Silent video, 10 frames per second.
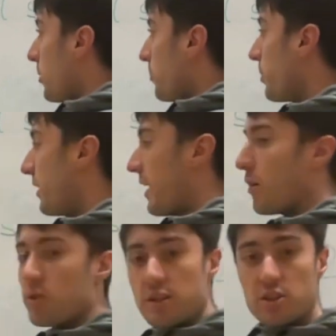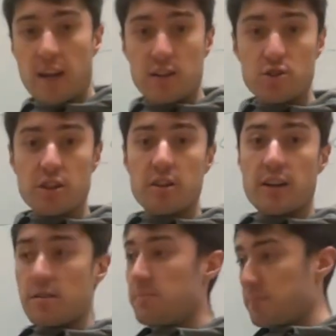But now let's actually
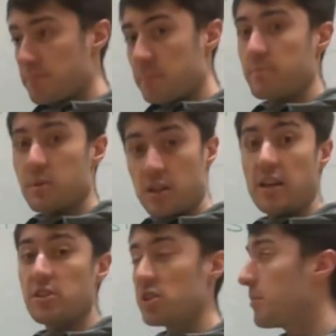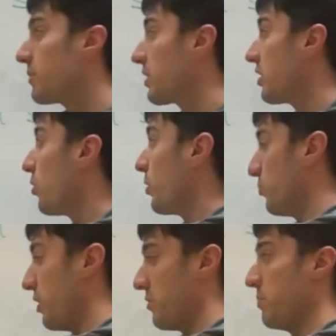get something going
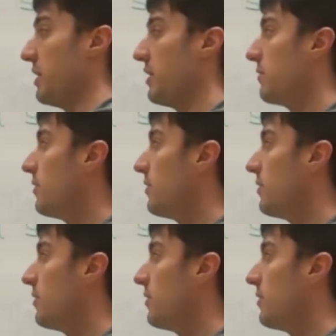with P.